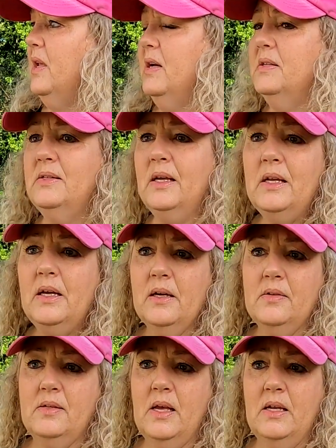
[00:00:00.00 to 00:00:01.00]
uh,
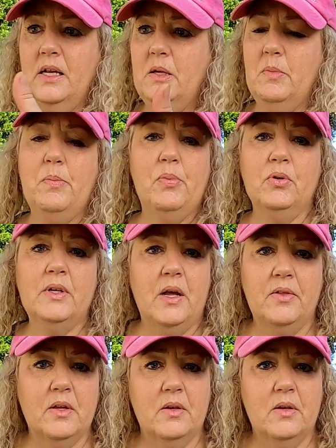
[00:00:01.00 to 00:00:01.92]
zinnias that need to be pulled out.